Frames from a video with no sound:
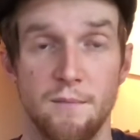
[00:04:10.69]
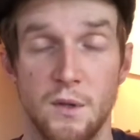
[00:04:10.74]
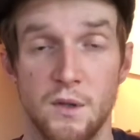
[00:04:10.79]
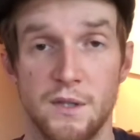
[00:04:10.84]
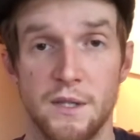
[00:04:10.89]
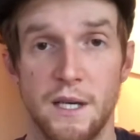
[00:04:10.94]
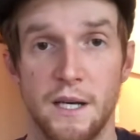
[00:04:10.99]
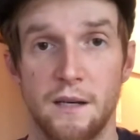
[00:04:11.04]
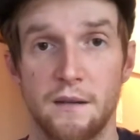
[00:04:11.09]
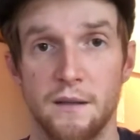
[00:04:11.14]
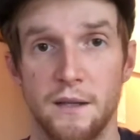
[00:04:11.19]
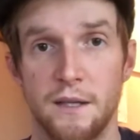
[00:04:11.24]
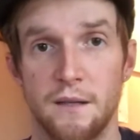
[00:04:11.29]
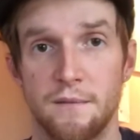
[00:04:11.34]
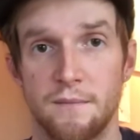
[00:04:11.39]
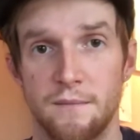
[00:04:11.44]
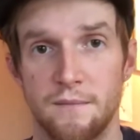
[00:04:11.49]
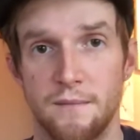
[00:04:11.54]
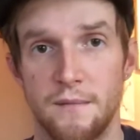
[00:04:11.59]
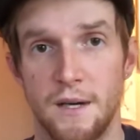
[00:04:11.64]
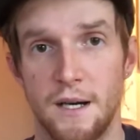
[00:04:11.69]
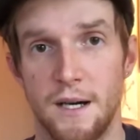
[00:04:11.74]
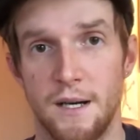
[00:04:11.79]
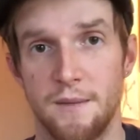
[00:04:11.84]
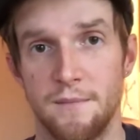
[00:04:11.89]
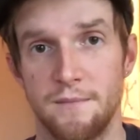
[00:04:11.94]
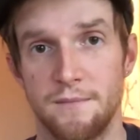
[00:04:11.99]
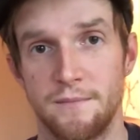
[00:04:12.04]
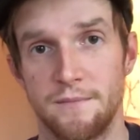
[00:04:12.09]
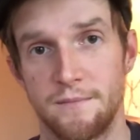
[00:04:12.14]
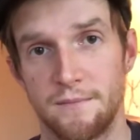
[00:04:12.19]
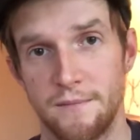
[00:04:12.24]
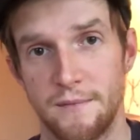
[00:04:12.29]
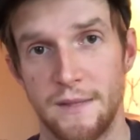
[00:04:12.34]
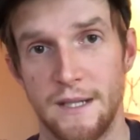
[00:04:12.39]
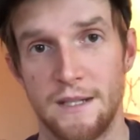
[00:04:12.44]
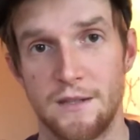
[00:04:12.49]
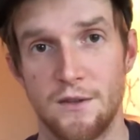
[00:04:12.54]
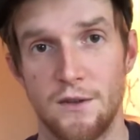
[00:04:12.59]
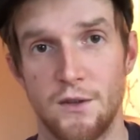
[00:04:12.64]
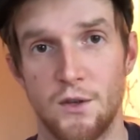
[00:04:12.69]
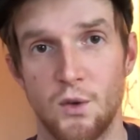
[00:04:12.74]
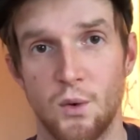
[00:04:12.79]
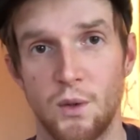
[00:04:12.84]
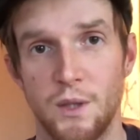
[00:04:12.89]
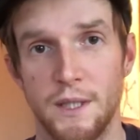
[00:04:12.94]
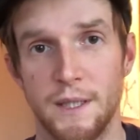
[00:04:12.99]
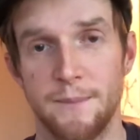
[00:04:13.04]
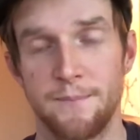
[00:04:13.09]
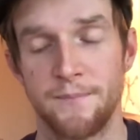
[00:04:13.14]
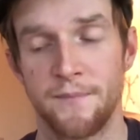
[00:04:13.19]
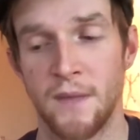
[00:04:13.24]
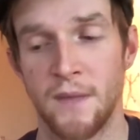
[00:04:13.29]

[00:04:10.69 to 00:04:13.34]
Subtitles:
most likely into the toilet.